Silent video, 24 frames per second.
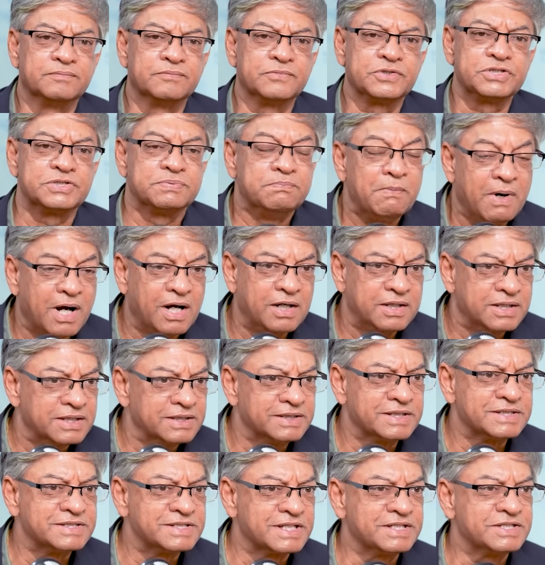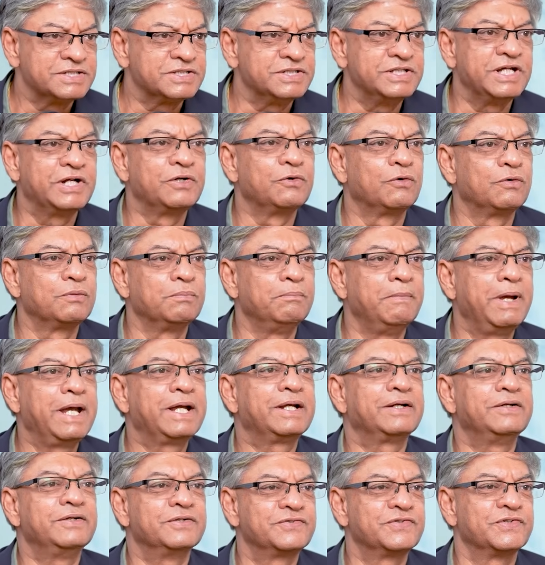smart in the sense they don't
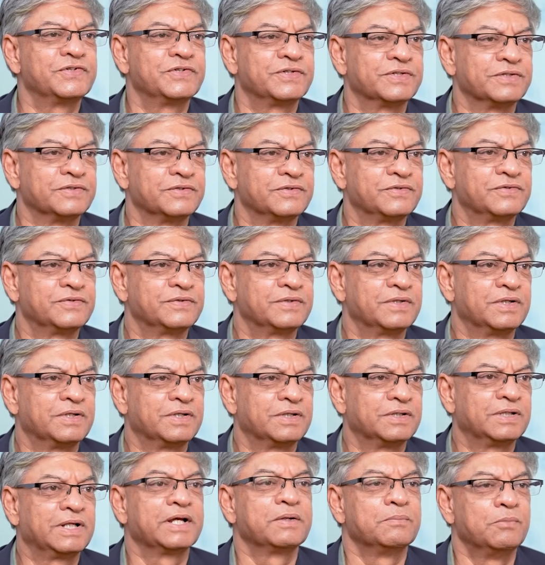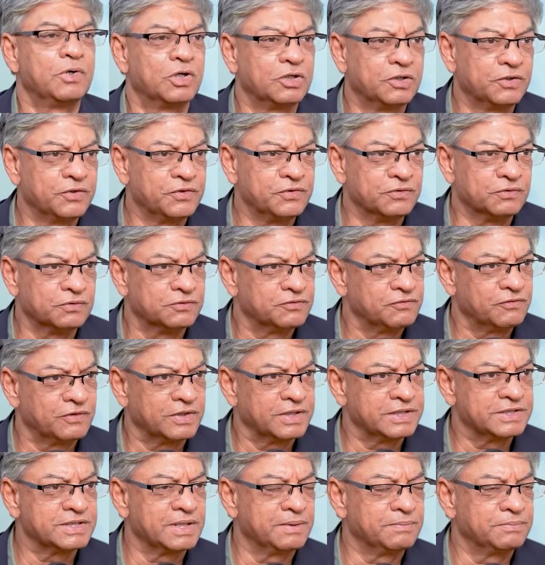make decisions like molecules, for
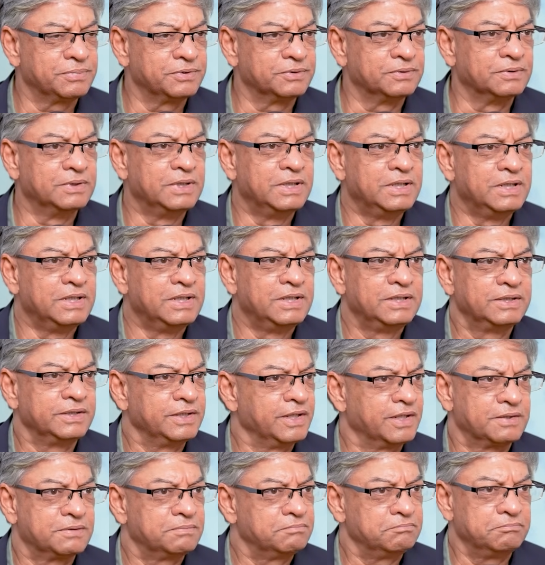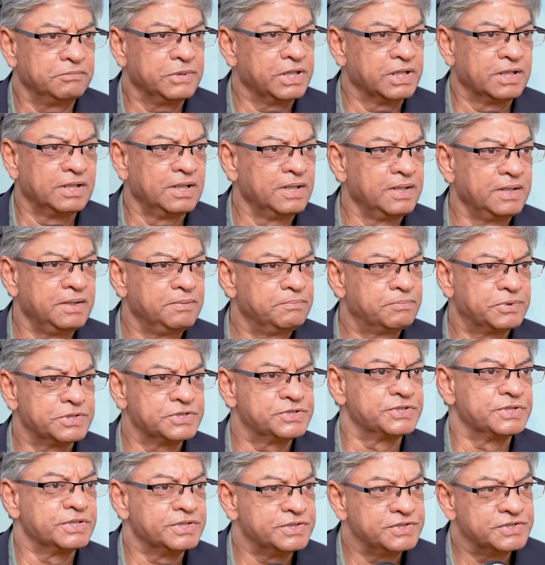example. They are merely
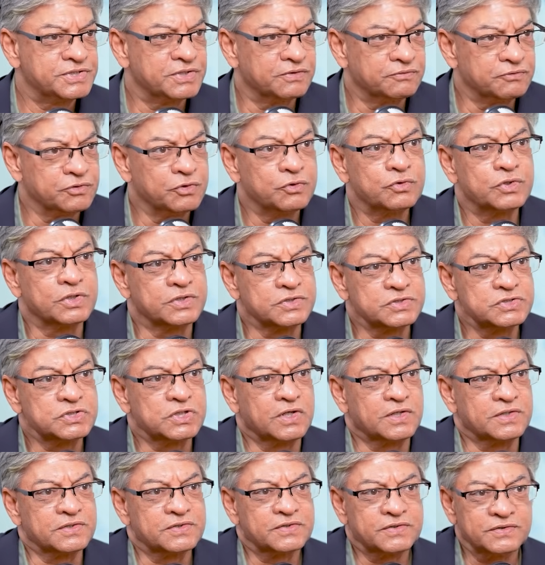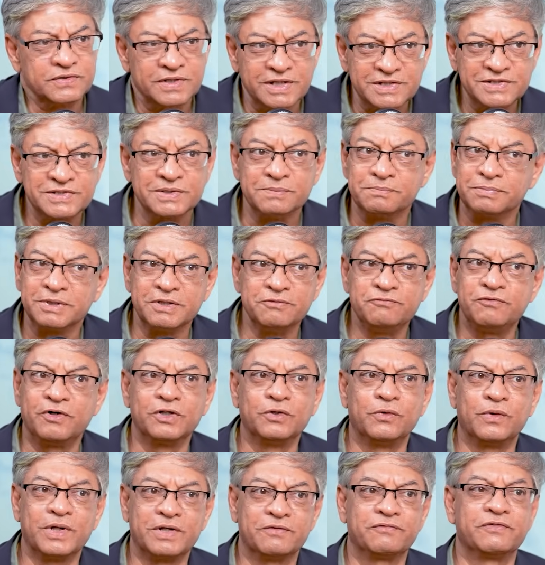prisoners of Newton's laws. They simply
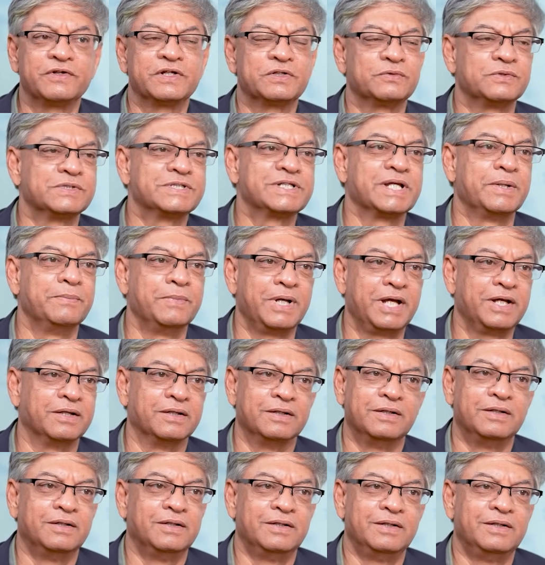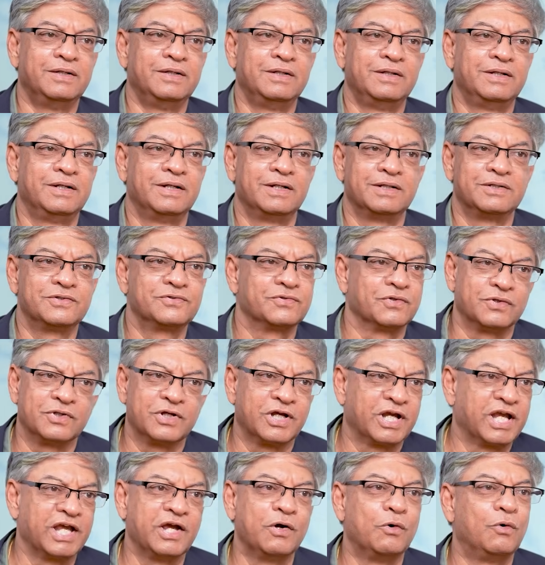follow F equals MA. And so
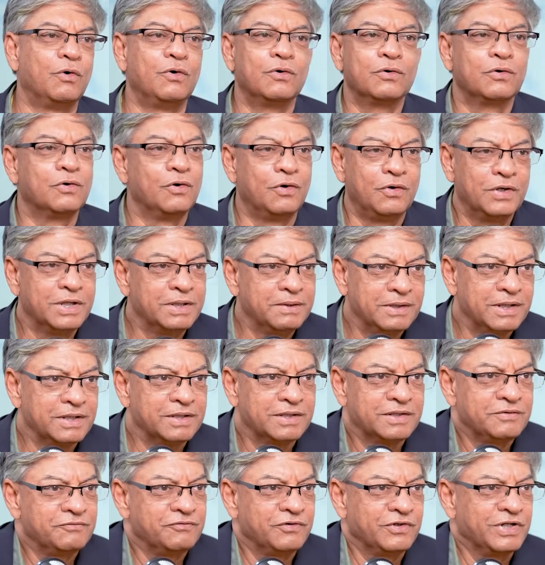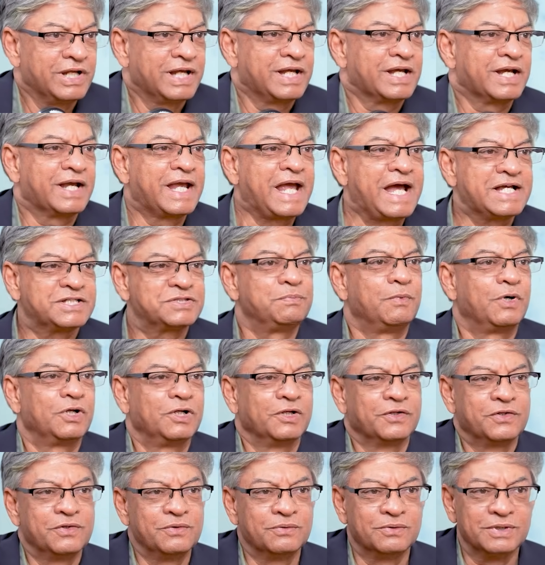they go and if you take a gas
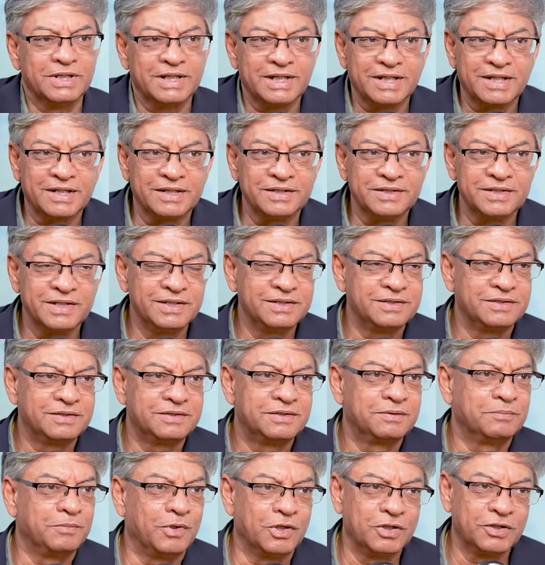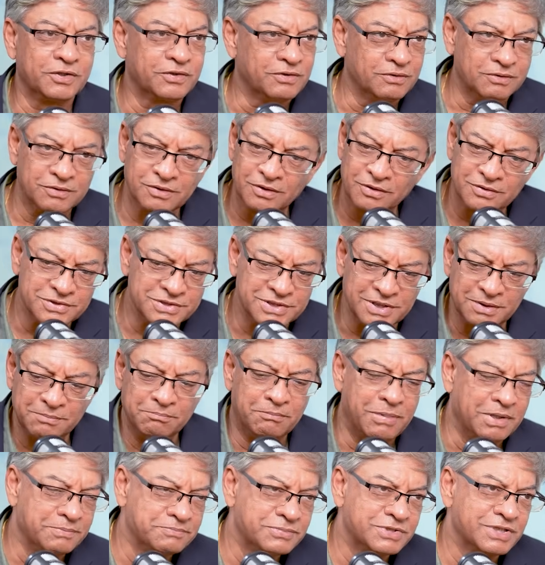molecule in a container, a molecule goes
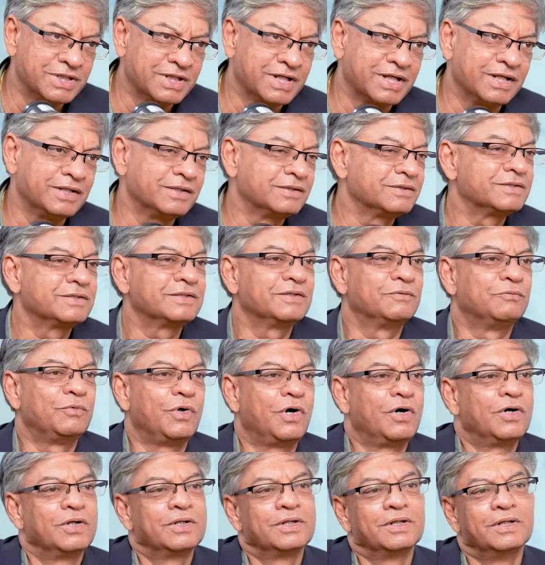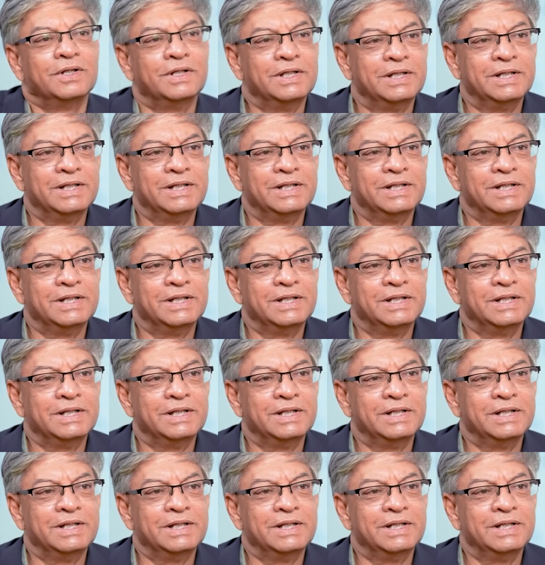and bumps against the wall